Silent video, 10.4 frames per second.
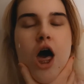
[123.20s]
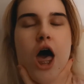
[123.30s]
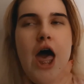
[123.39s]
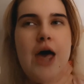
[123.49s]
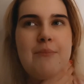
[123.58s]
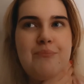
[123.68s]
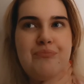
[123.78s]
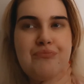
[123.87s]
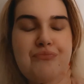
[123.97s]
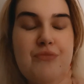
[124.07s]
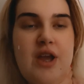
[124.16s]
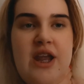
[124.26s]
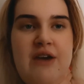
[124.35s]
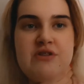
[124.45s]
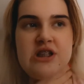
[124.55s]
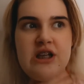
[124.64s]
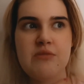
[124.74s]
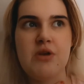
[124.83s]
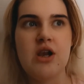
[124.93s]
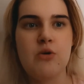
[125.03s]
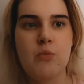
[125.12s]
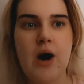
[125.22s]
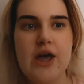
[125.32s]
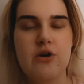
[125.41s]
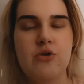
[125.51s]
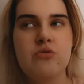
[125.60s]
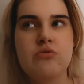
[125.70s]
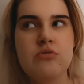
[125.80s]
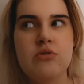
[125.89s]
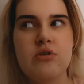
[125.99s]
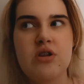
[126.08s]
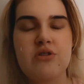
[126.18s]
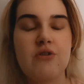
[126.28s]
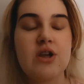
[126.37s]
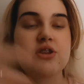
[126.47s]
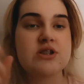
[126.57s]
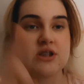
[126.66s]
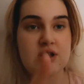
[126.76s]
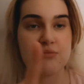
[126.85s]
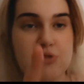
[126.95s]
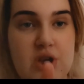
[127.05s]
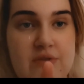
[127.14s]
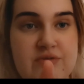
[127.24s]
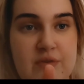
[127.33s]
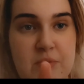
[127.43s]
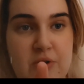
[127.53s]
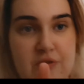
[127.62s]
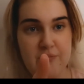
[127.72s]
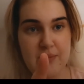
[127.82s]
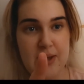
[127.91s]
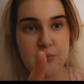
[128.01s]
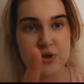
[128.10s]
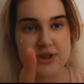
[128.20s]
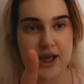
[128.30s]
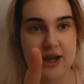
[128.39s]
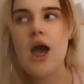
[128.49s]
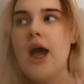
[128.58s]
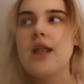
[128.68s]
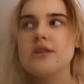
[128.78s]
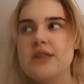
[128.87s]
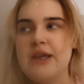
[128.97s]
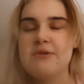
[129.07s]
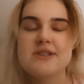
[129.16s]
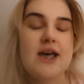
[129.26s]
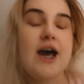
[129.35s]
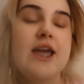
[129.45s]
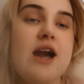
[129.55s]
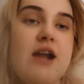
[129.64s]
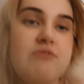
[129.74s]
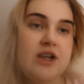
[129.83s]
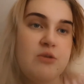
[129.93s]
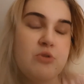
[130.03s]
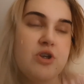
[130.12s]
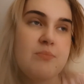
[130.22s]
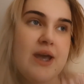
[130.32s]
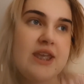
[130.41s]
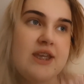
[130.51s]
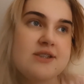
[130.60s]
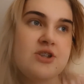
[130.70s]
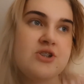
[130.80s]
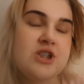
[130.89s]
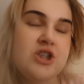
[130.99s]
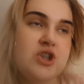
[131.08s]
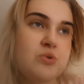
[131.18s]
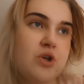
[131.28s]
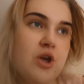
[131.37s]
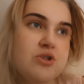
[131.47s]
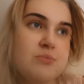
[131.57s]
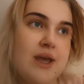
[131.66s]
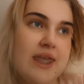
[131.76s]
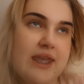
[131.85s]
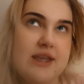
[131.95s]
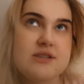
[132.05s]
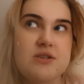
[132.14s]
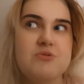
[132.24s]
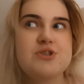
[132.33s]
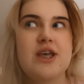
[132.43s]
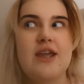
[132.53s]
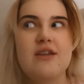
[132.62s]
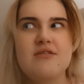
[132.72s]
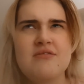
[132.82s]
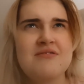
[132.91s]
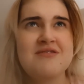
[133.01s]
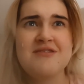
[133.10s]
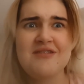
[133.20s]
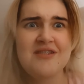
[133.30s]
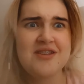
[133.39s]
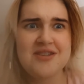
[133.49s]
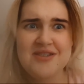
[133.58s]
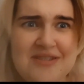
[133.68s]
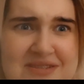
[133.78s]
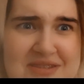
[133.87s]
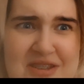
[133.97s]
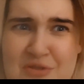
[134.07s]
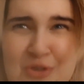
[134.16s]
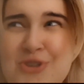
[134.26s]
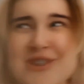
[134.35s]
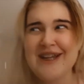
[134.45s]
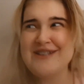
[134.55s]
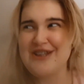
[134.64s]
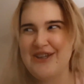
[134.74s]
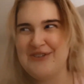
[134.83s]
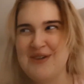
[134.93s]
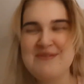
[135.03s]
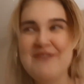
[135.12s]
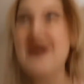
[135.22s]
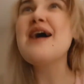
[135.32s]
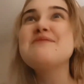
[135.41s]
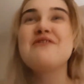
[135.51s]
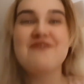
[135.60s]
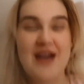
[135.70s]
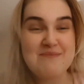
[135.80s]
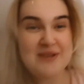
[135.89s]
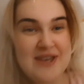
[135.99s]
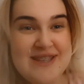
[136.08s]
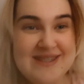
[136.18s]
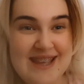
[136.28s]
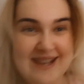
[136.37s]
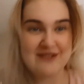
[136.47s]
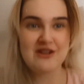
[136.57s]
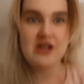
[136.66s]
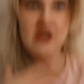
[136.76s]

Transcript: I haven't seen him in a little while, so I'm gonna have to film another bit. One sec. And he was like, "I really want a Mackey's, Lucy. Do you want to go to Mackey's?" And I was like, "Of course I do. I'm a fat person.